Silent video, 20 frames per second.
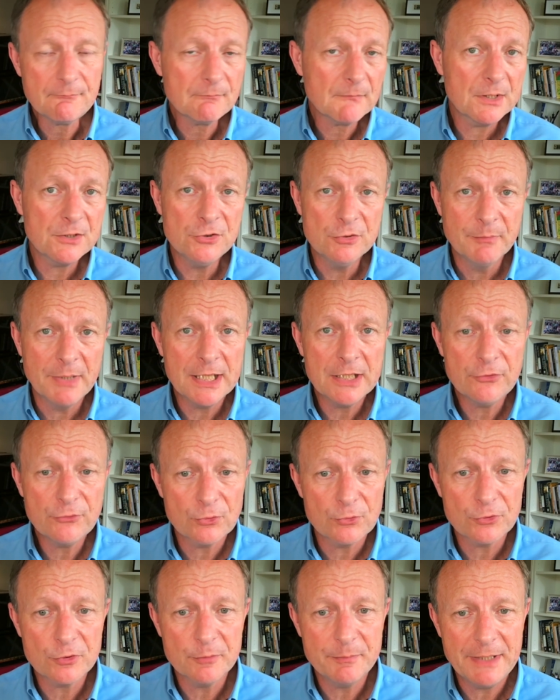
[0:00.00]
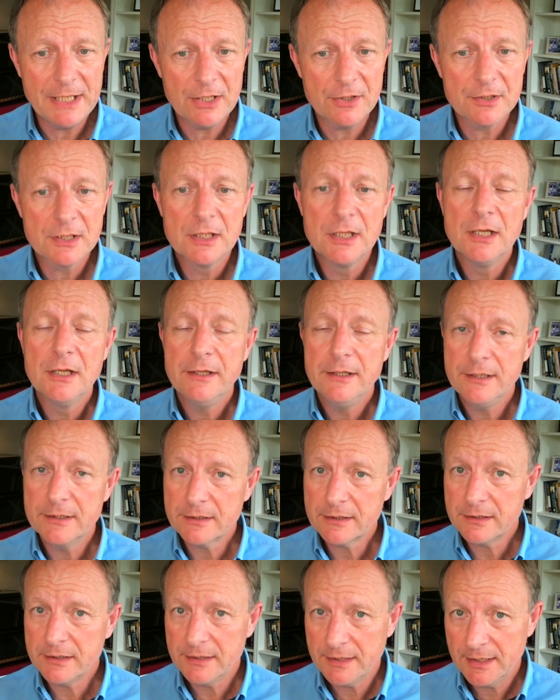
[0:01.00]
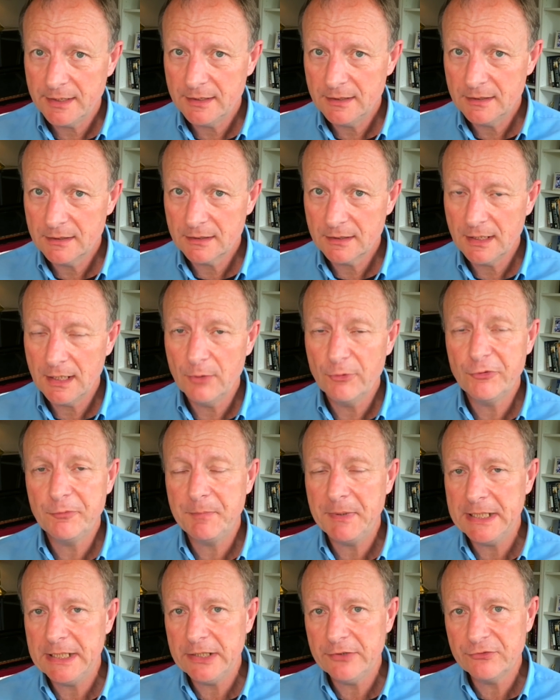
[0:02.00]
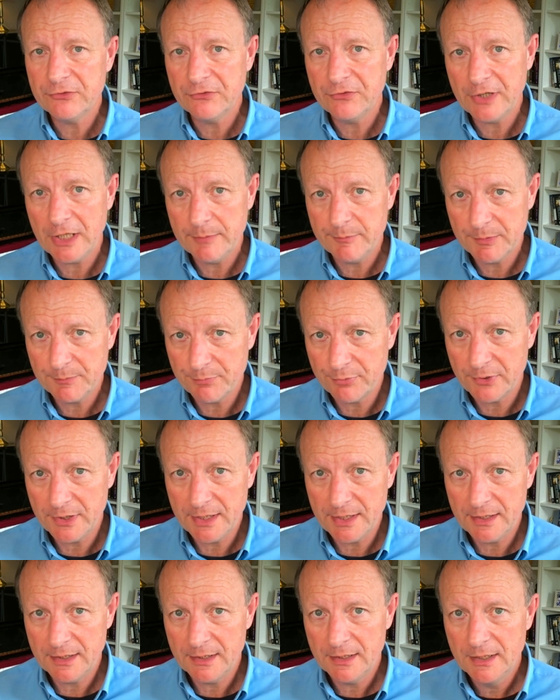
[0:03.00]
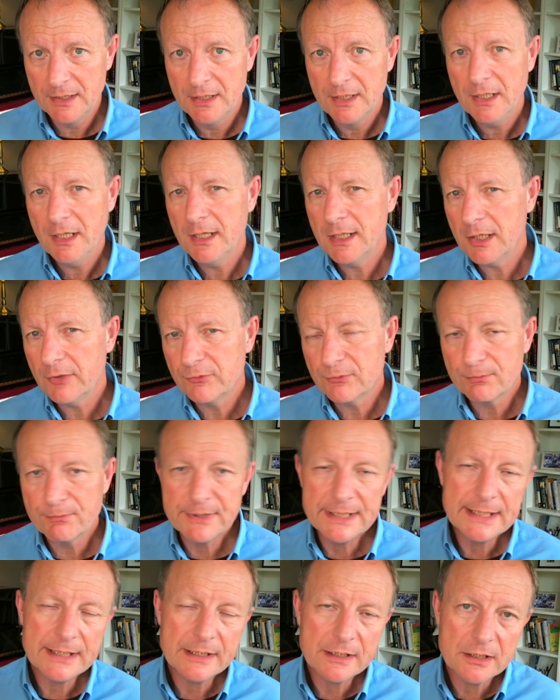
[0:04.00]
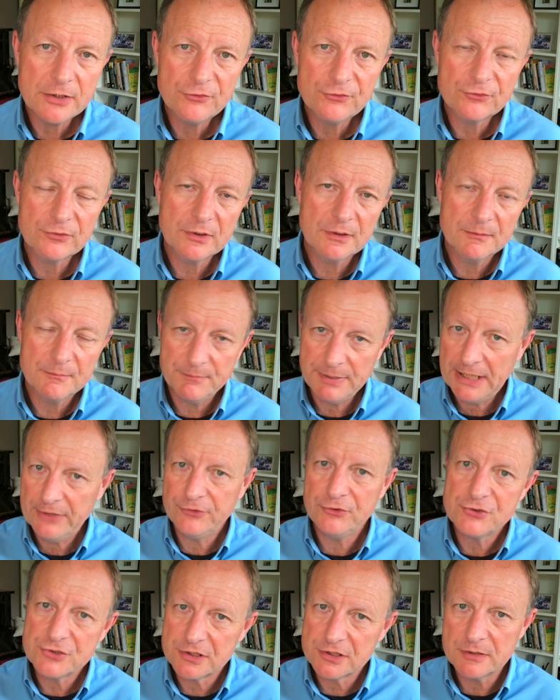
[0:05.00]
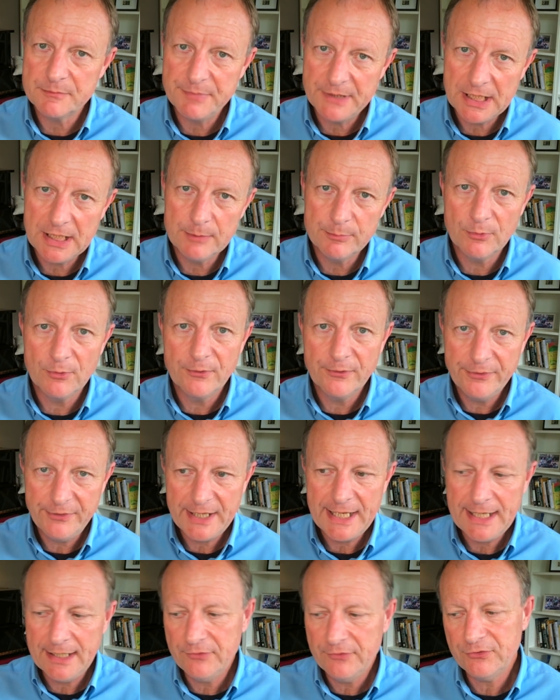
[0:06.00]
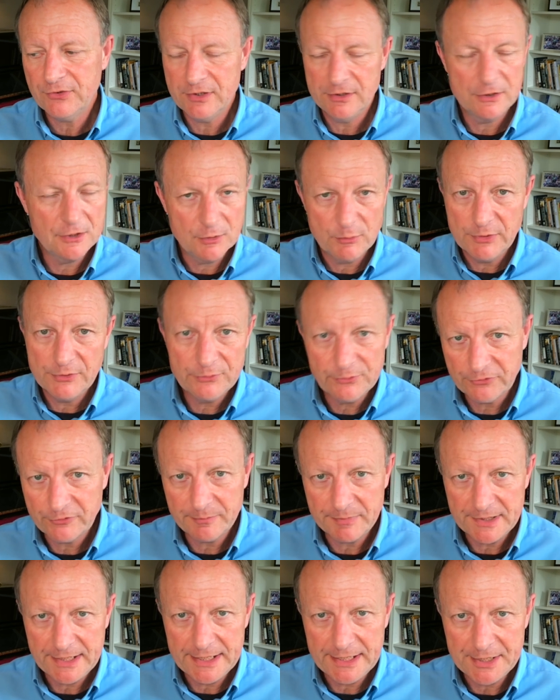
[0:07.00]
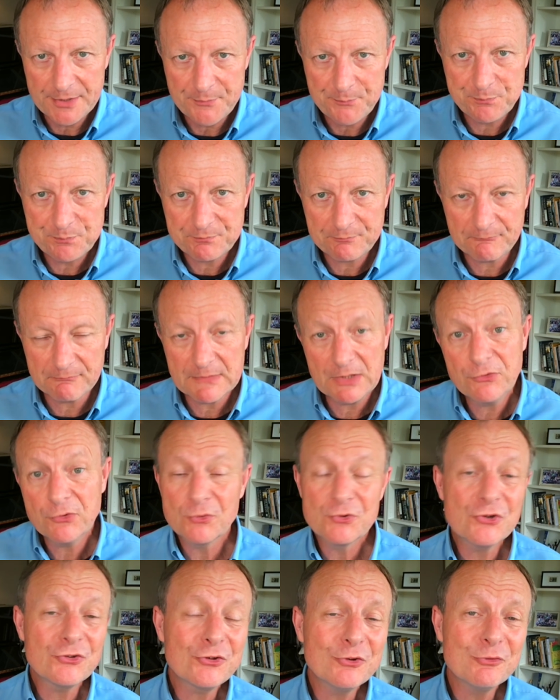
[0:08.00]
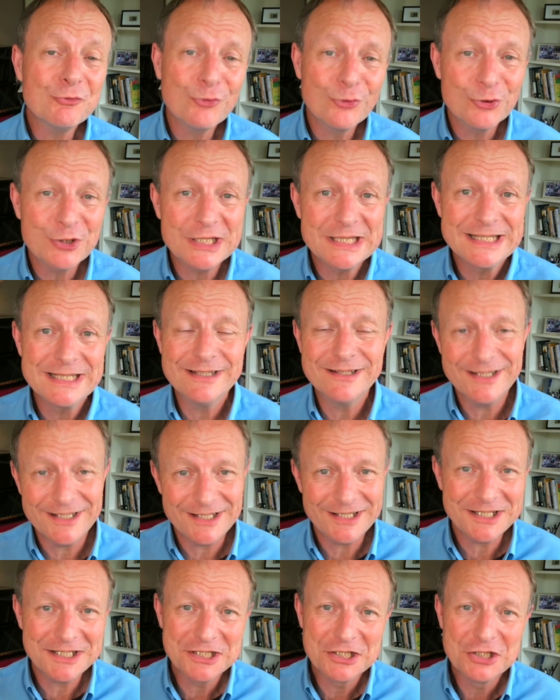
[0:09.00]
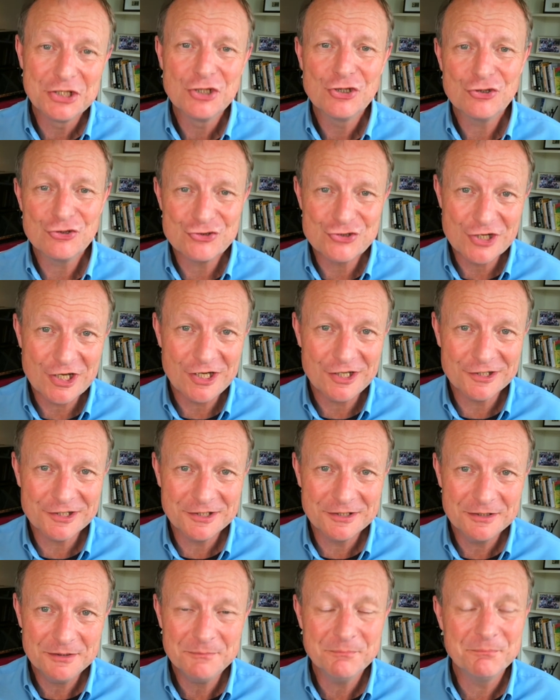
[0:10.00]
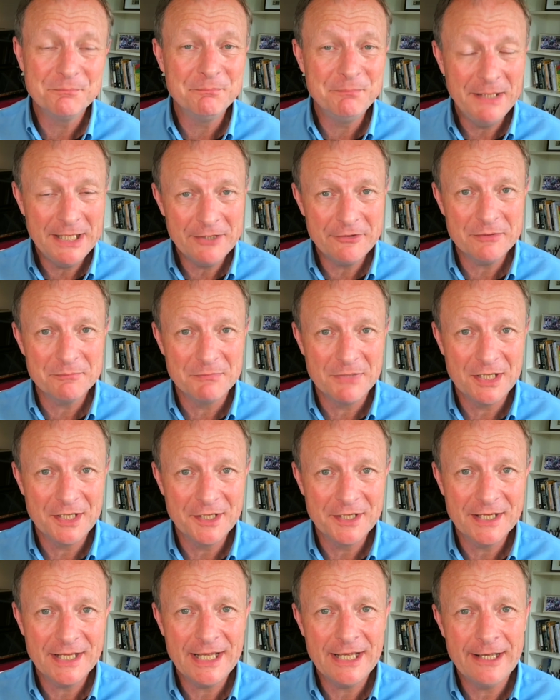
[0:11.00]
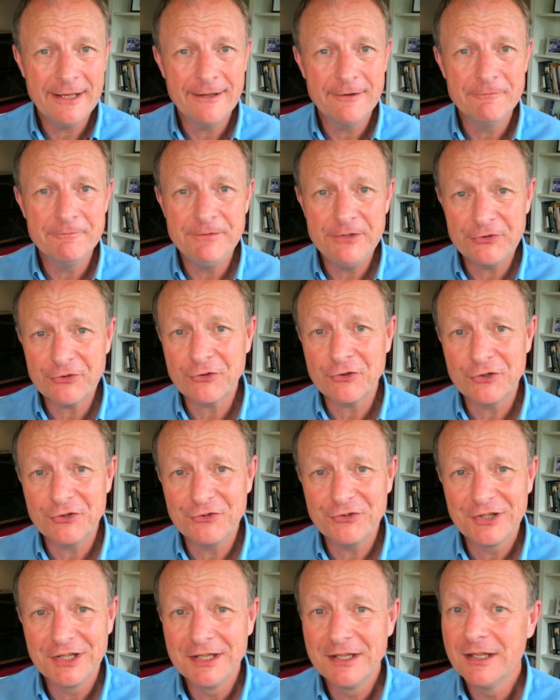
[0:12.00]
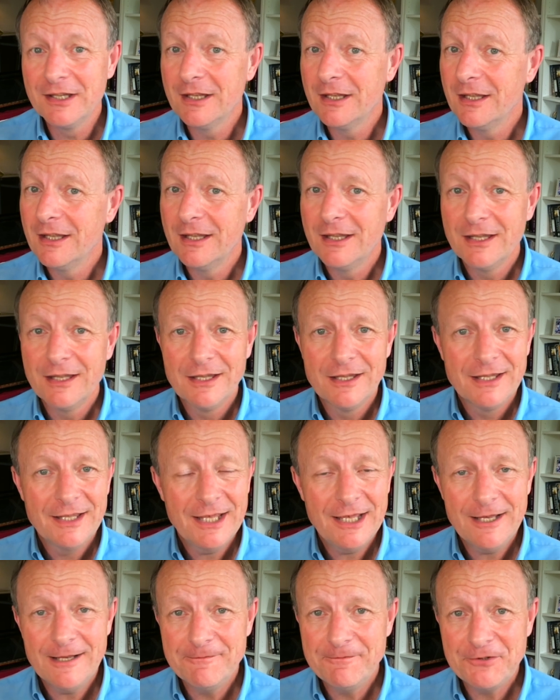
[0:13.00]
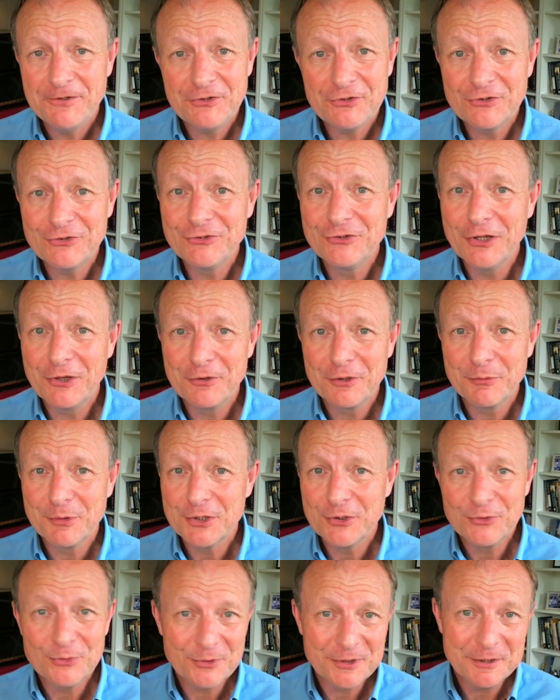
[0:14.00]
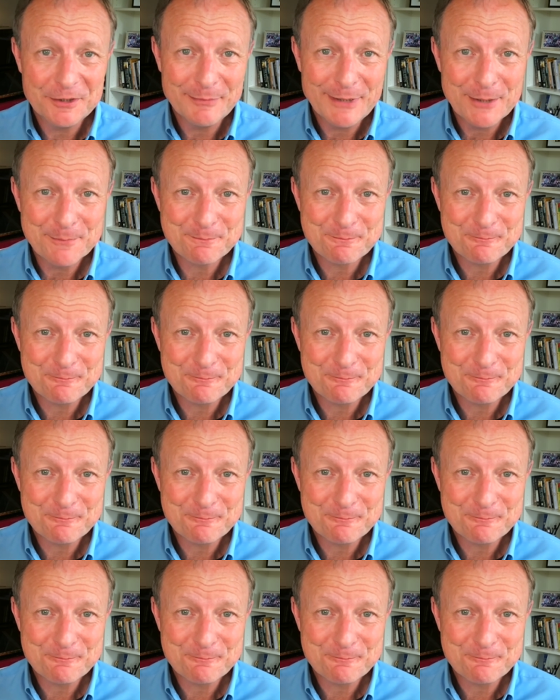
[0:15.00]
you might talk about, "The other day, I was spending some time in prayer and I was reading this passage in the Bible that," and you go on to explain it. So just avoid the jargon. Bear in mind, our visitors don't know what you're talking about.